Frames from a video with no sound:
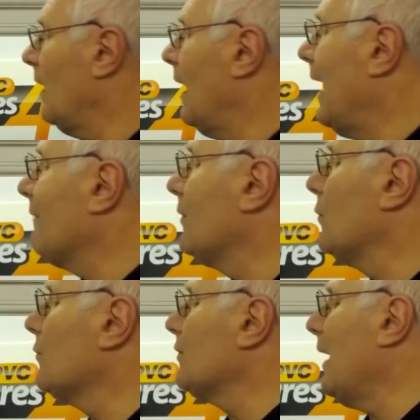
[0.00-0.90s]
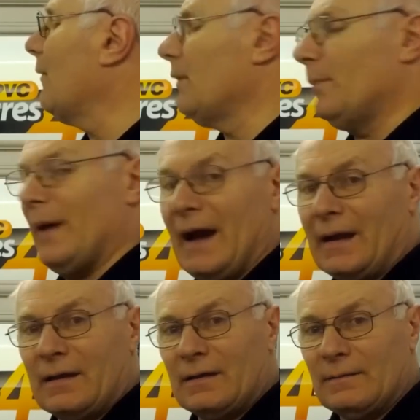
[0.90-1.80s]
have a look down the
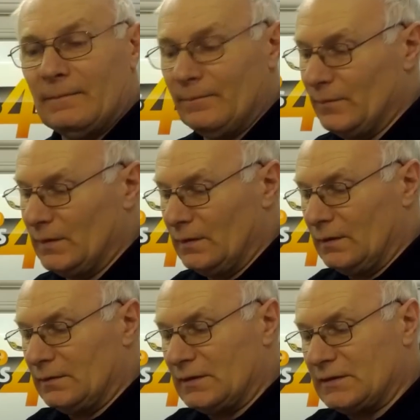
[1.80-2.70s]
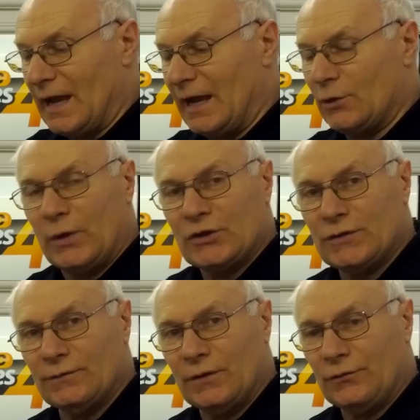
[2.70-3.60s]
back, decide which
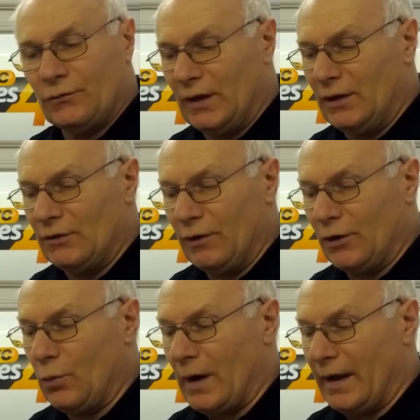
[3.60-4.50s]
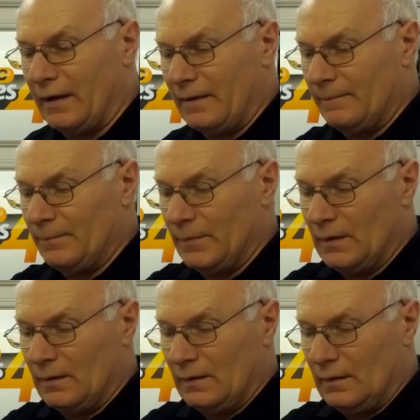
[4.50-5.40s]
of the three you require,
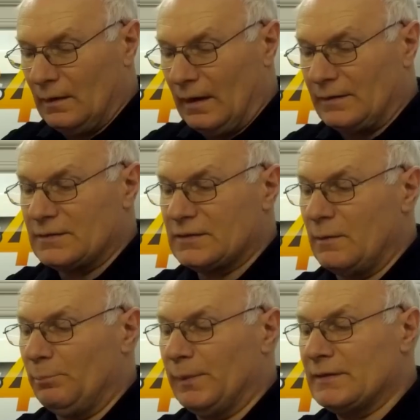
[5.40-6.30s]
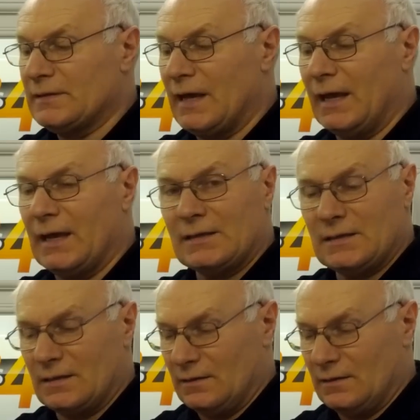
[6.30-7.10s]
and simply take it,